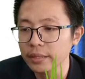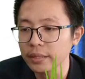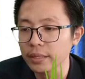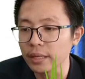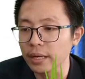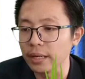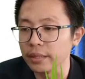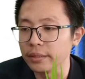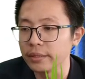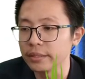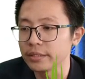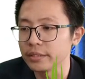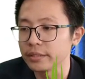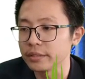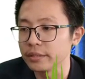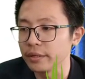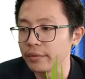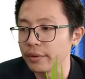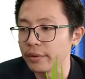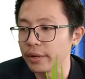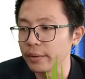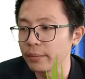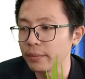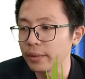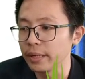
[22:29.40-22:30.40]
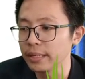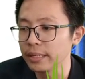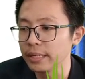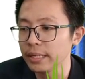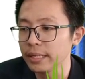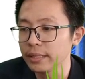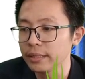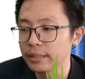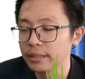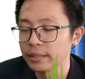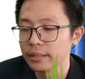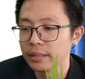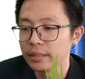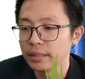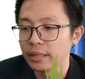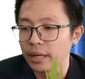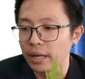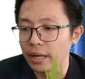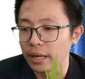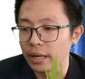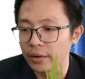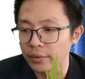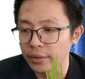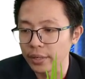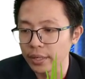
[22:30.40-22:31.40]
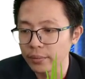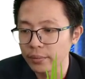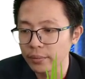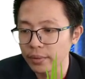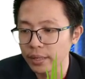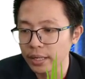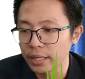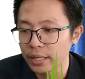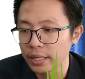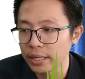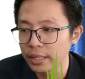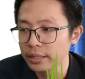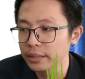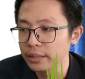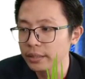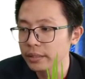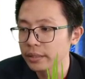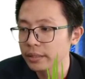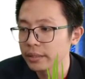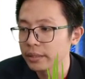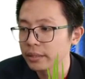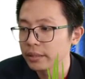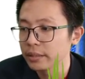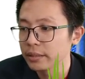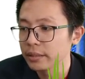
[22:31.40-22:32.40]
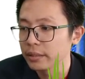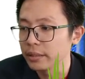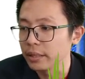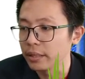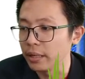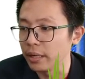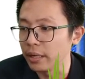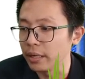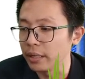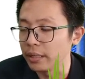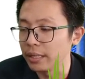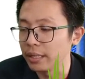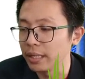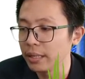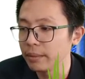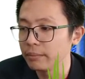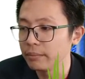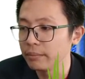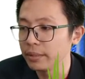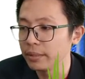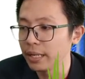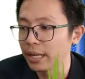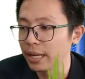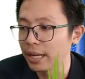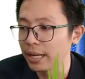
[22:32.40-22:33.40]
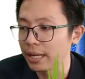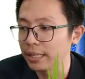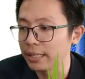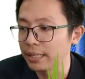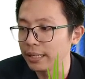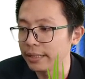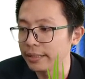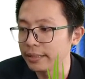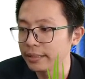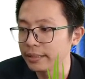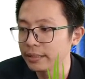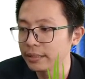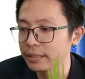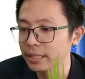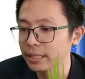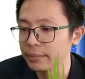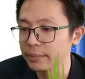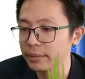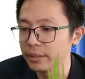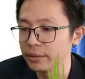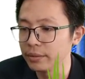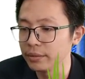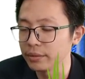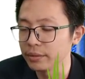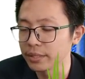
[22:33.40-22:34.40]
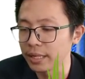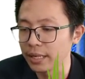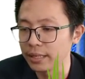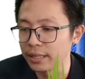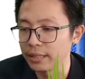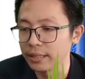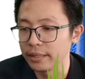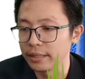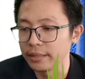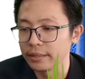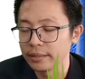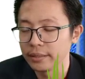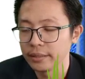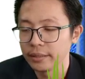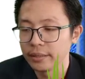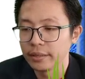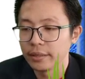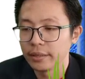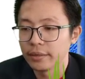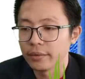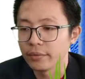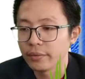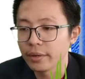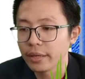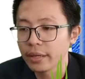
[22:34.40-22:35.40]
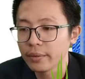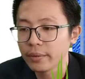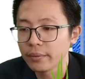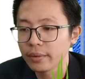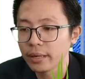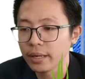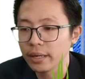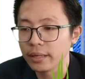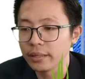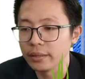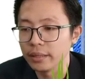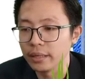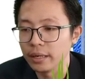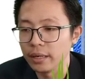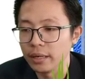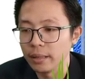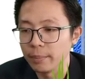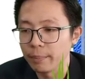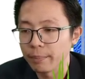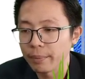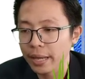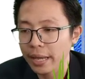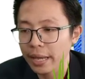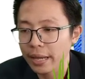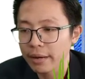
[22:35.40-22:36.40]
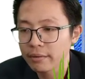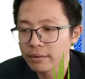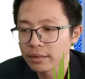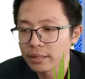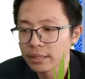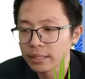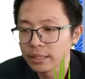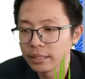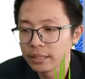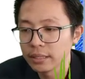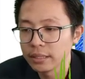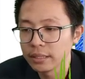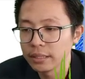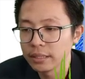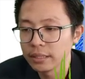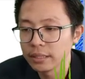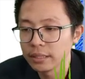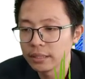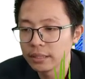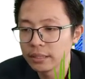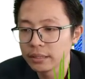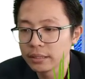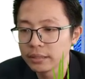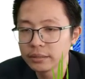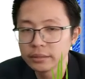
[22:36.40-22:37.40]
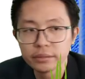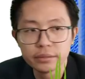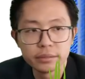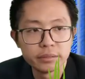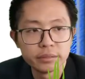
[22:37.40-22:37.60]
This is the ray 1 lah. Ray 1. Let me highlight. Let me use highlight. Ray 1 parallel.